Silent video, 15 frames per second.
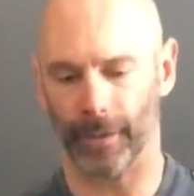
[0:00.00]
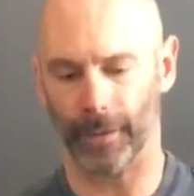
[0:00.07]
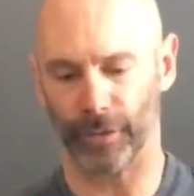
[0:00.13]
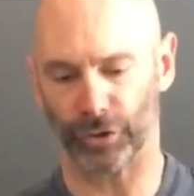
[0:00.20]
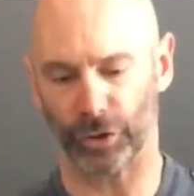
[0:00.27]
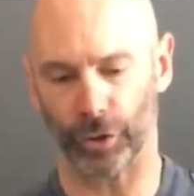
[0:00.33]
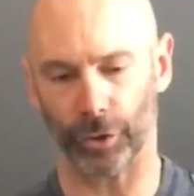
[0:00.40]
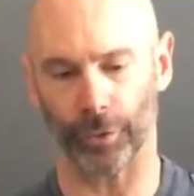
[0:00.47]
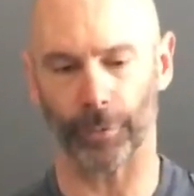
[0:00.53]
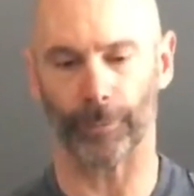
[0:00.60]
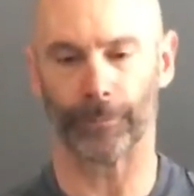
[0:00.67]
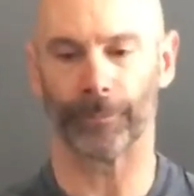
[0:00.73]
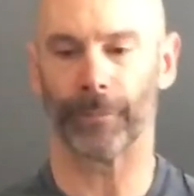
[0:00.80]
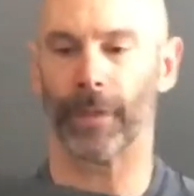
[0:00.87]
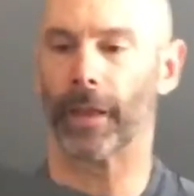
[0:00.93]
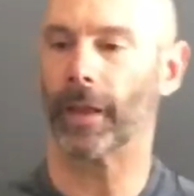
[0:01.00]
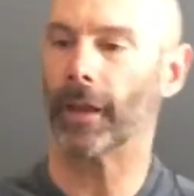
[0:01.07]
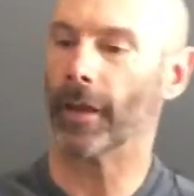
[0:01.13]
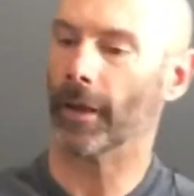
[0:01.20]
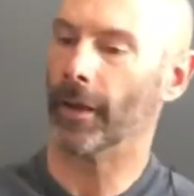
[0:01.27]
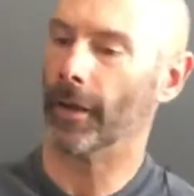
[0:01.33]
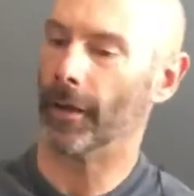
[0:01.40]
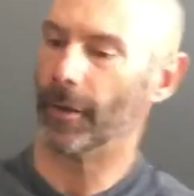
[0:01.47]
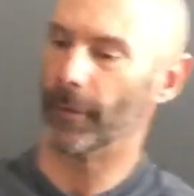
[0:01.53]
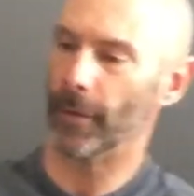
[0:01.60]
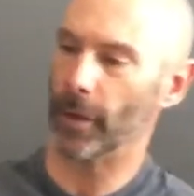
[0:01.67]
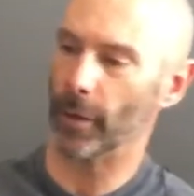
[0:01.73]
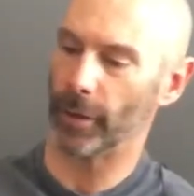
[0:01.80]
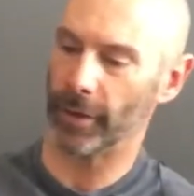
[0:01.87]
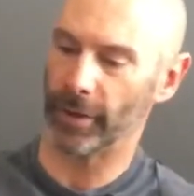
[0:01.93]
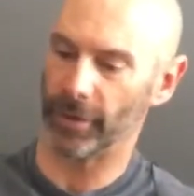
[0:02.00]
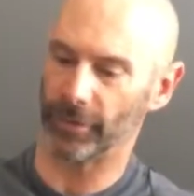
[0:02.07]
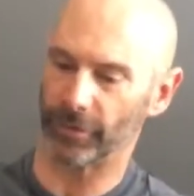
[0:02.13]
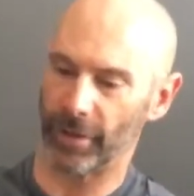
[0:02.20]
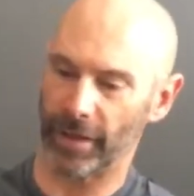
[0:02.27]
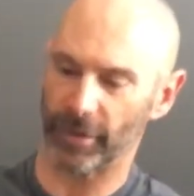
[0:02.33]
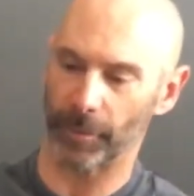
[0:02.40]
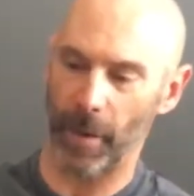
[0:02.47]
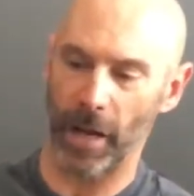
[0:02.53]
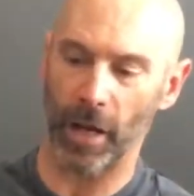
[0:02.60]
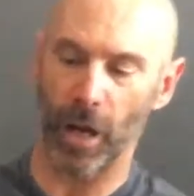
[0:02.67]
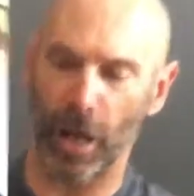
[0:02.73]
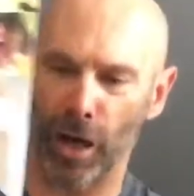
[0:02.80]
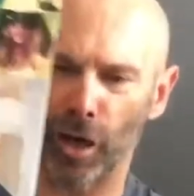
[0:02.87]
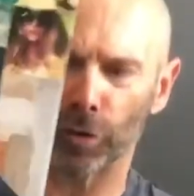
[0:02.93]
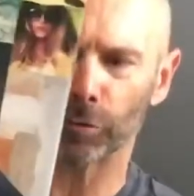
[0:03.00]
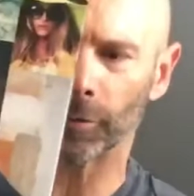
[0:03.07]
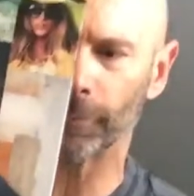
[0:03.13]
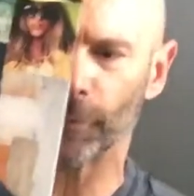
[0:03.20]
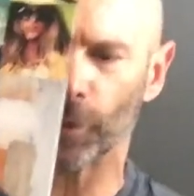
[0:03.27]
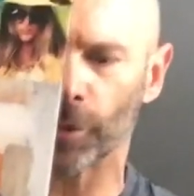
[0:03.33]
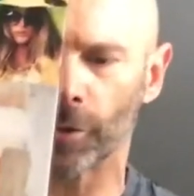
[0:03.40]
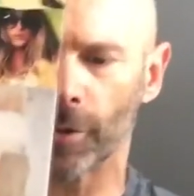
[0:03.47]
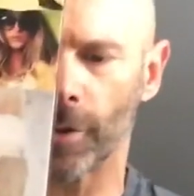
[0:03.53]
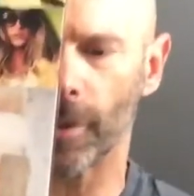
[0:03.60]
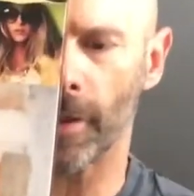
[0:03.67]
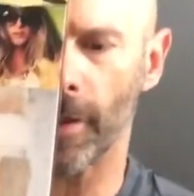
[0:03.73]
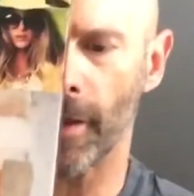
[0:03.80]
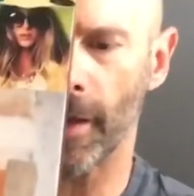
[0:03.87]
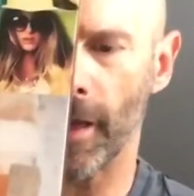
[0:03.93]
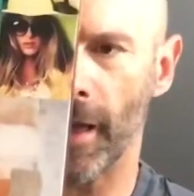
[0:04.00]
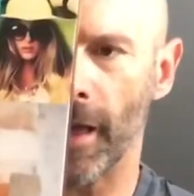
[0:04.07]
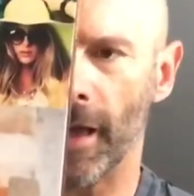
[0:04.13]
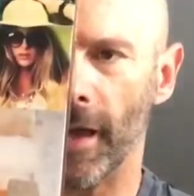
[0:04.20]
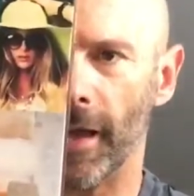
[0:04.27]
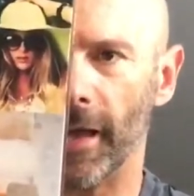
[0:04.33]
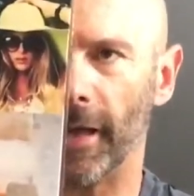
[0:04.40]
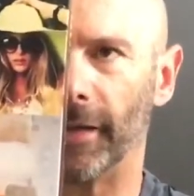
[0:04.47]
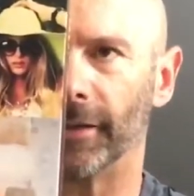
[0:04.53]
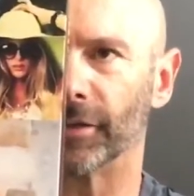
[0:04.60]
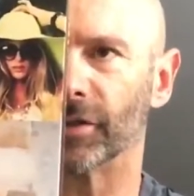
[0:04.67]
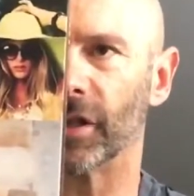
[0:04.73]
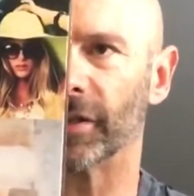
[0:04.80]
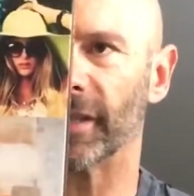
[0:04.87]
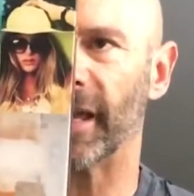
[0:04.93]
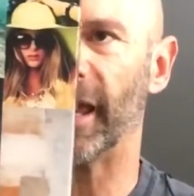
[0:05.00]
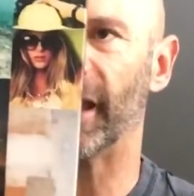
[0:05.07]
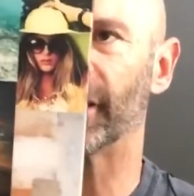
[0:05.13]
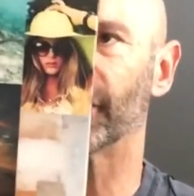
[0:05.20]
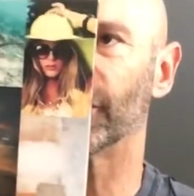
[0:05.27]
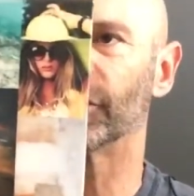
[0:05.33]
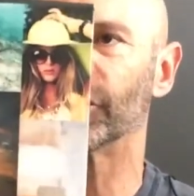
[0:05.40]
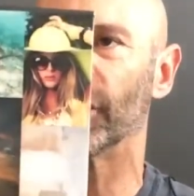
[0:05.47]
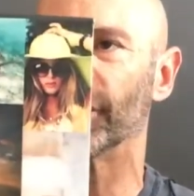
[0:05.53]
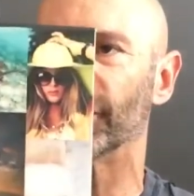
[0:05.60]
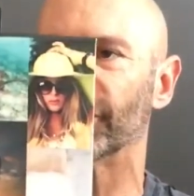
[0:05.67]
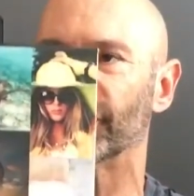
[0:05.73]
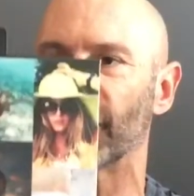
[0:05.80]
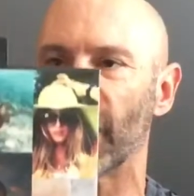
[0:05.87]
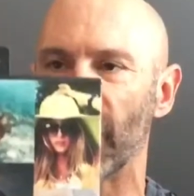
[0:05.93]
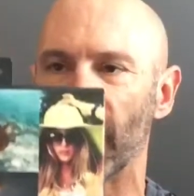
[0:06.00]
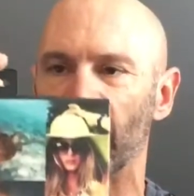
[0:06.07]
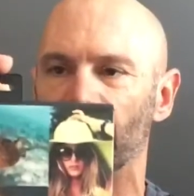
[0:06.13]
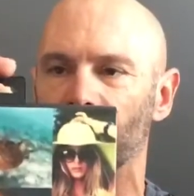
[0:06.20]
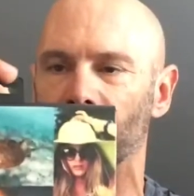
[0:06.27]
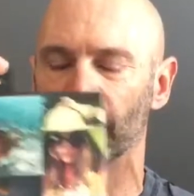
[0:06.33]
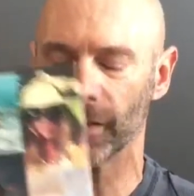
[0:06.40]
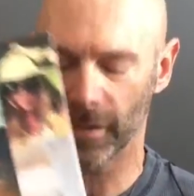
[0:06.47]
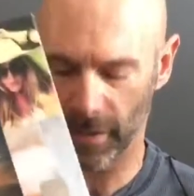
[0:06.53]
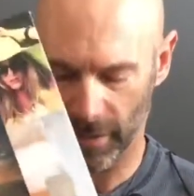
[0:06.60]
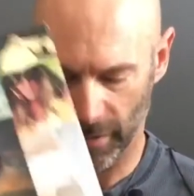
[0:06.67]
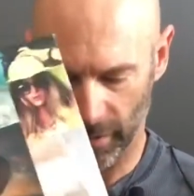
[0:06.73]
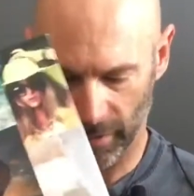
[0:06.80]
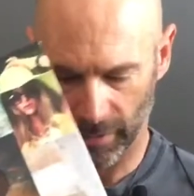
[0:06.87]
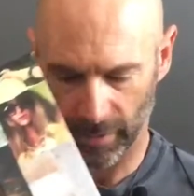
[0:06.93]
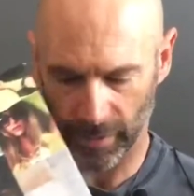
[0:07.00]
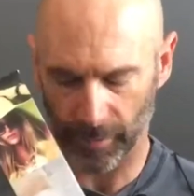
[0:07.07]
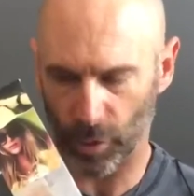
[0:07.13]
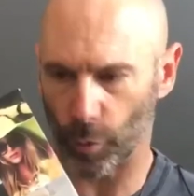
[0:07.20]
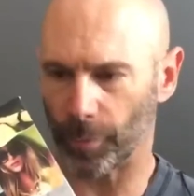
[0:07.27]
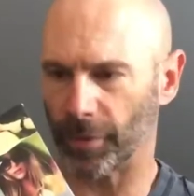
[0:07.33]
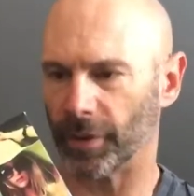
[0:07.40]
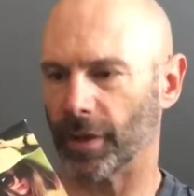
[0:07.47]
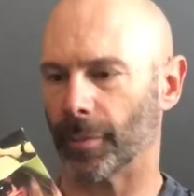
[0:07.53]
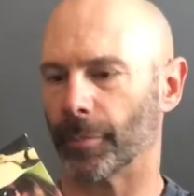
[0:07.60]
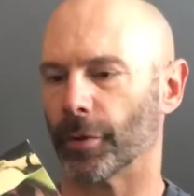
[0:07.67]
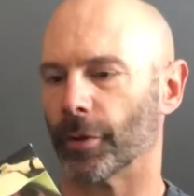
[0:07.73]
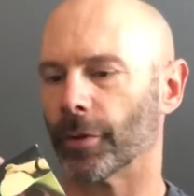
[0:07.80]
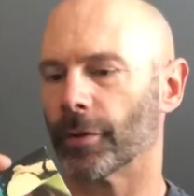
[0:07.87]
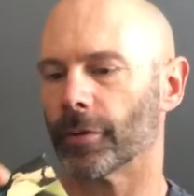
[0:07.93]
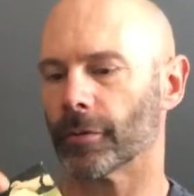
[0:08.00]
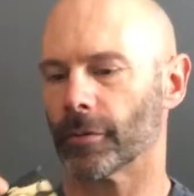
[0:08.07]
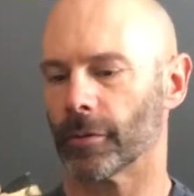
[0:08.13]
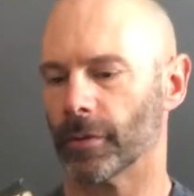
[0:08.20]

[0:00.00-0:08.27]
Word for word: this here there it is. That's my iOgrapher, And it's got the handles on the side. Let me open it up here.